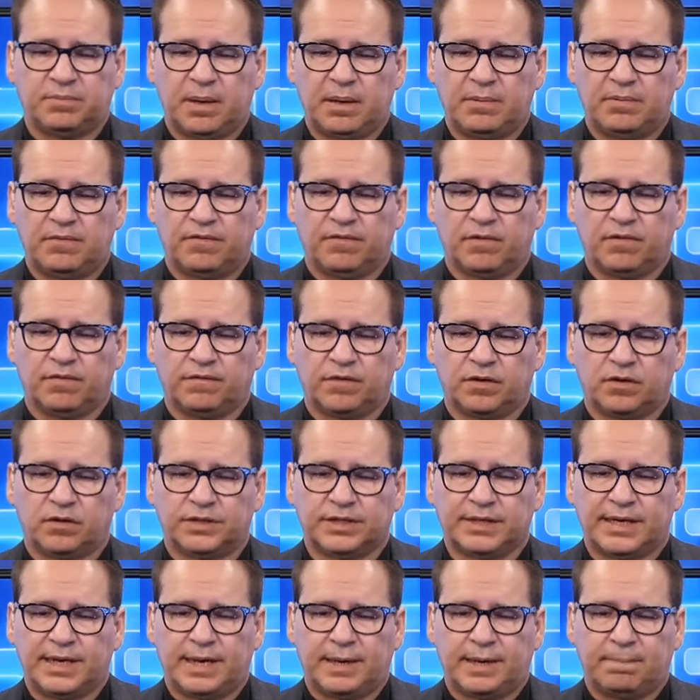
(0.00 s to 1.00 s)
maybe for the first
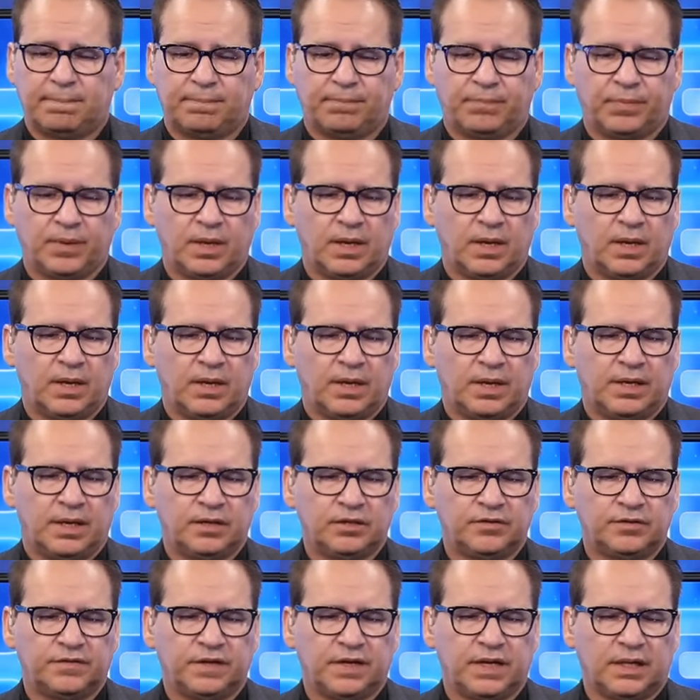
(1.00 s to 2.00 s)
time.
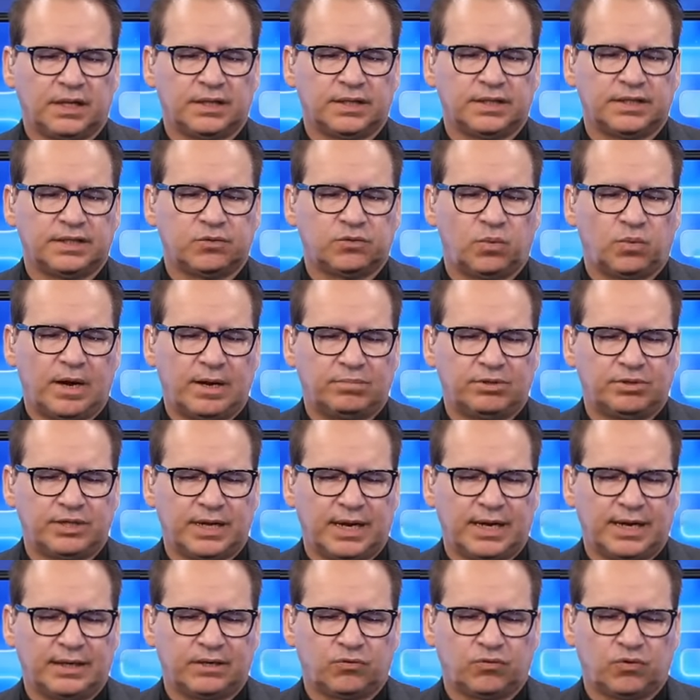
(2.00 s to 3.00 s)
Here's Fidelity's
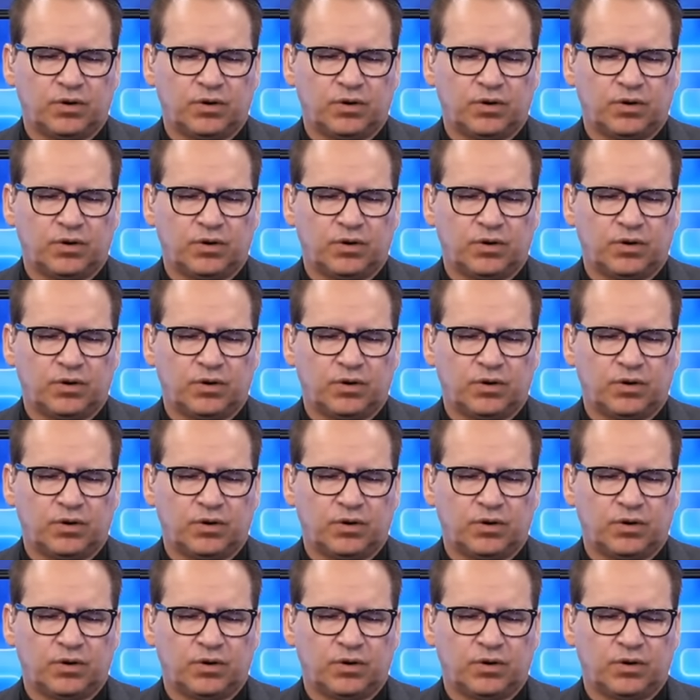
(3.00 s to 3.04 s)
website,